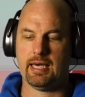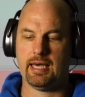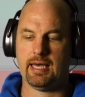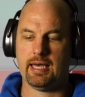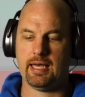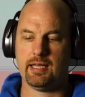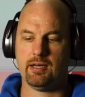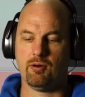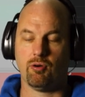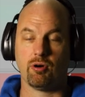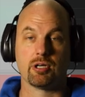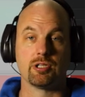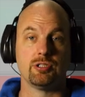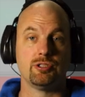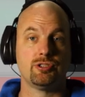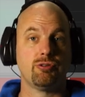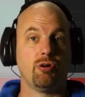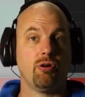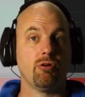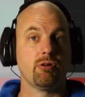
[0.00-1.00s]
and or
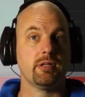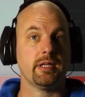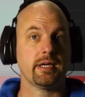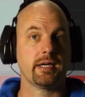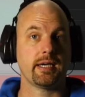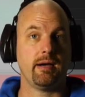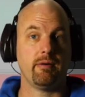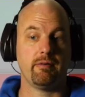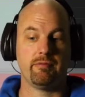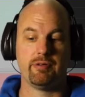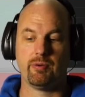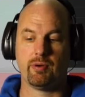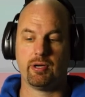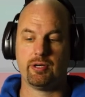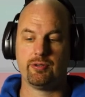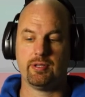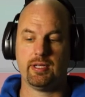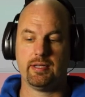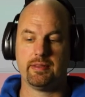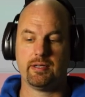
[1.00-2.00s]
control click, however you
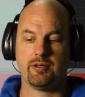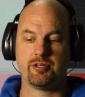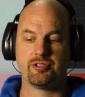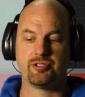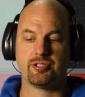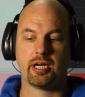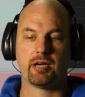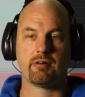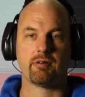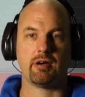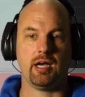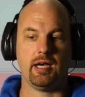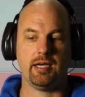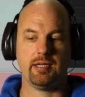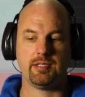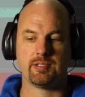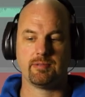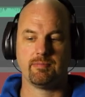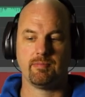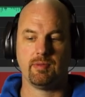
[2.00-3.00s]
want to do that. There's
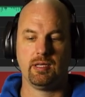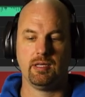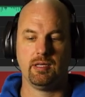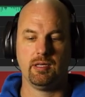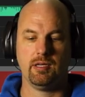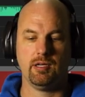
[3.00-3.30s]
synchronize.